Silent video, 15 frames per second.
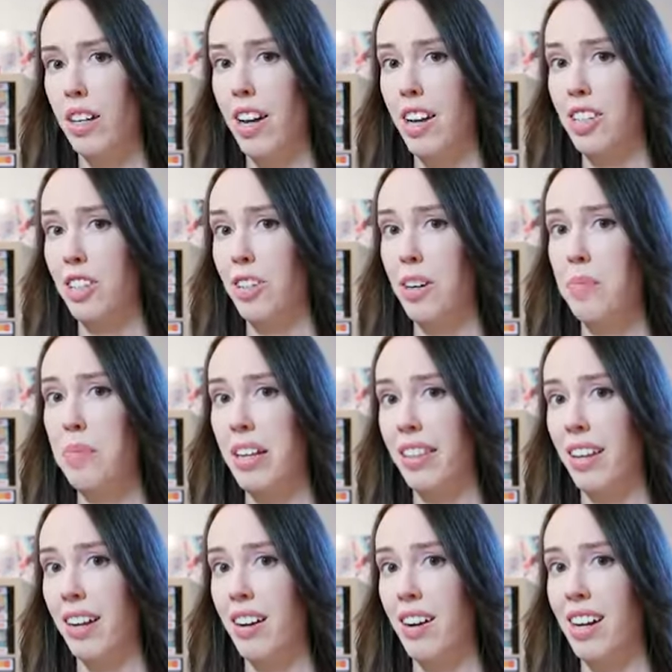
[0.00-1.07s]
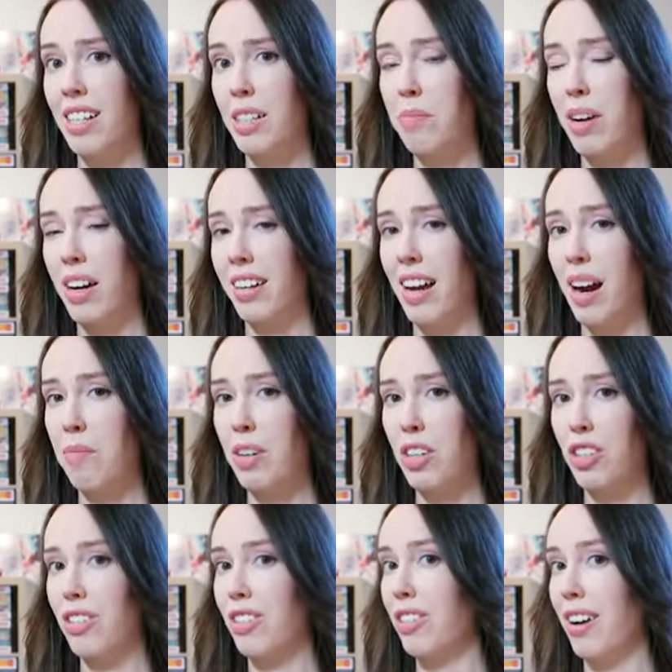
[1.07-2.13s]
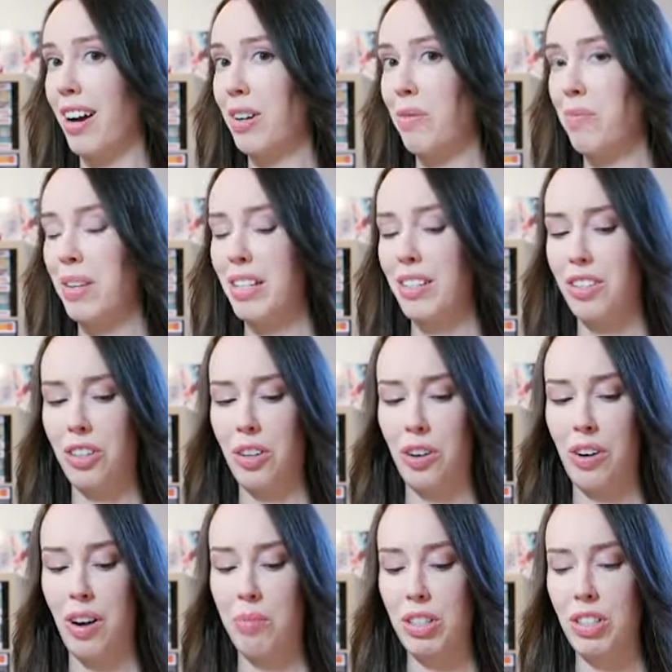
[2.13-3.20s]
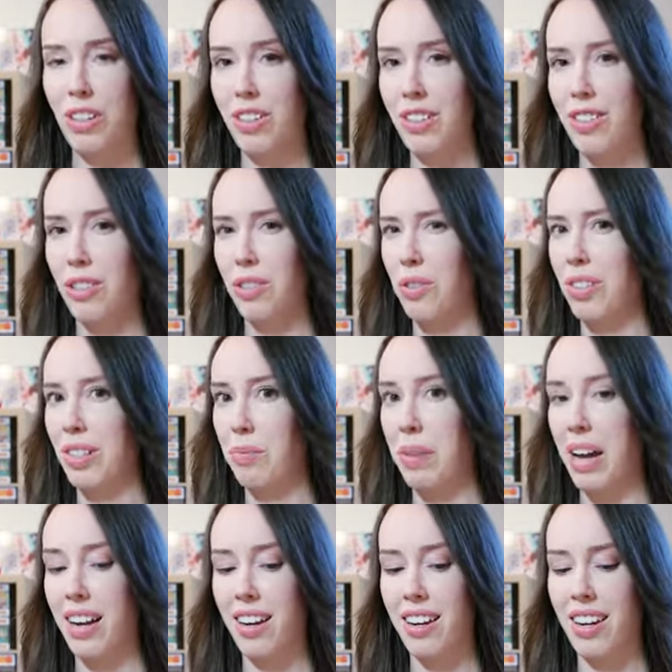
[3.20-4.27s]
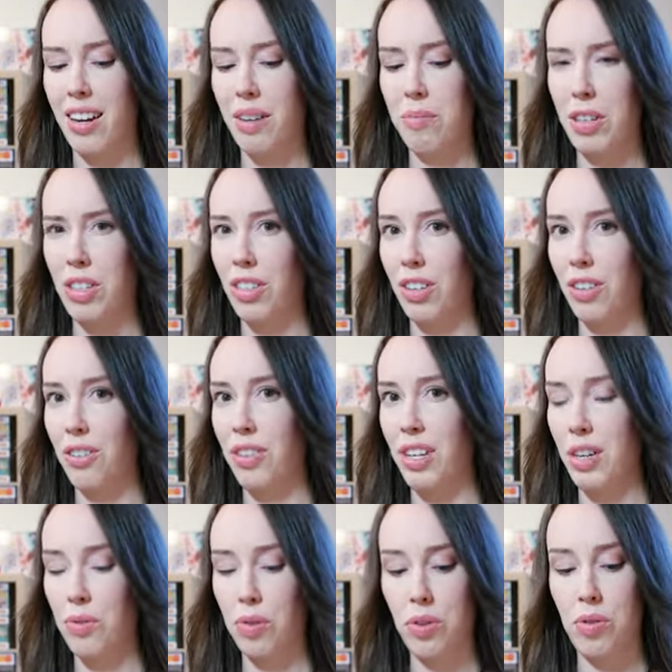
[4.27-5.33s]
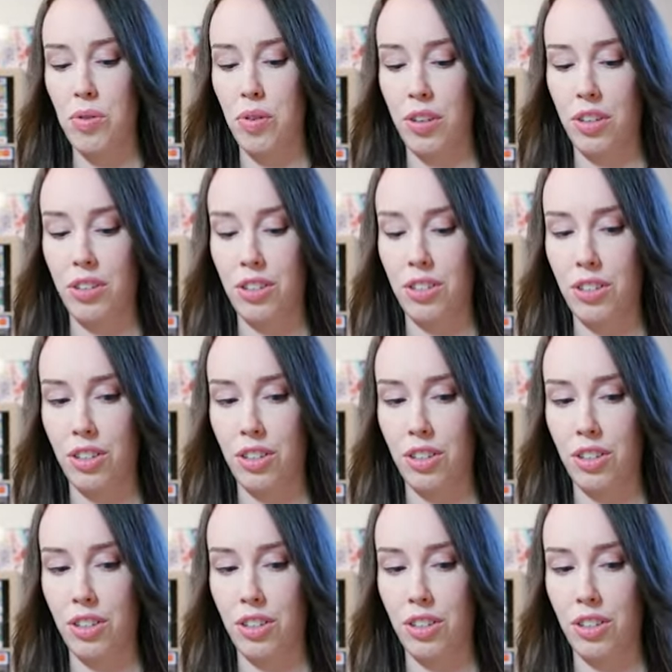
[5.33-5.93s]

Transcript: Okay, sorry about that guys. My camera just died on me. So I'm just gonna do this pack again because I don't think it recorded.